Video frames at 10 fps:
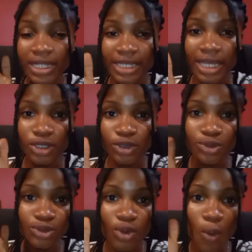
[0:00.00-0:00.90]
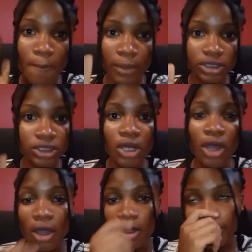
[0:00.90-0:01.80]
Thank you so much.
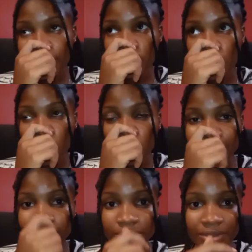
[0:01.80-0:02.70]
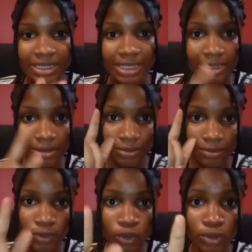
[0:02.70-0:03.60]
Alright, so down to business.
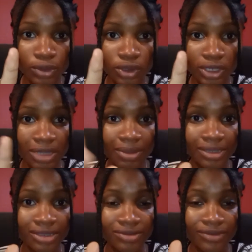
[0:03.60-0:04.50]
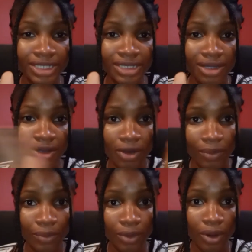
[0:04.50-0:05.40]
I'm going to be talking about the rest
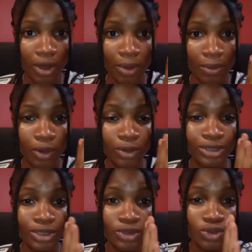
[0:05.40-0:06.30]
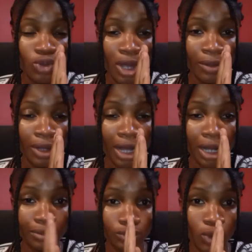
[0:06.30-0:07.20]
of all you need to do
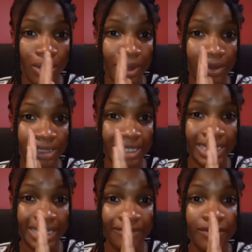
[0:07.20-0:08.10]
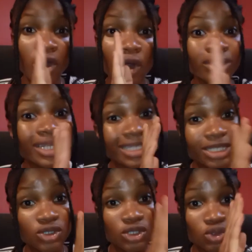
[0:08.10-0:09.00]
know about Nikilive, other
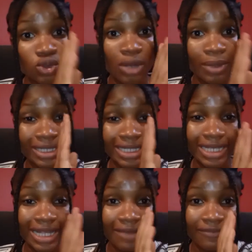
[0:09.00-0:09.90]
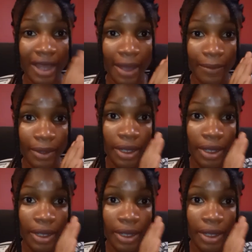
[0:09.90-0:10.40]
things you need to know about Nikilive app.